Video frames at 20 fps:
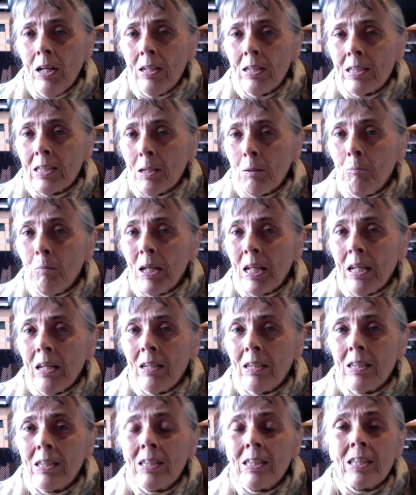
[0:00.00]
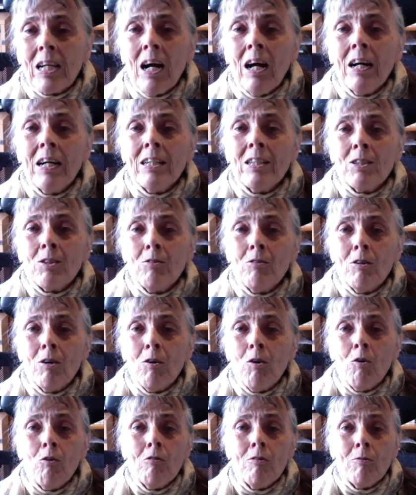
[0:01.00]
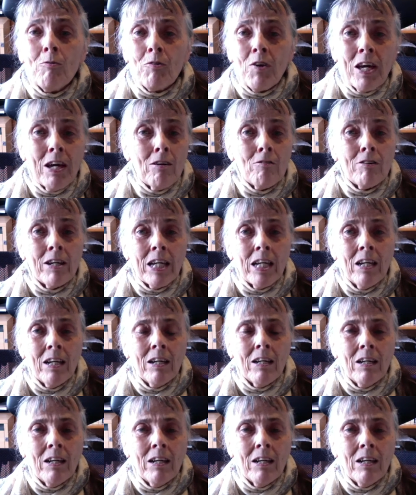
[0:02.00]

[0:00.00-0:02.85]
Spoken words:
somebody in disguise or a fairy.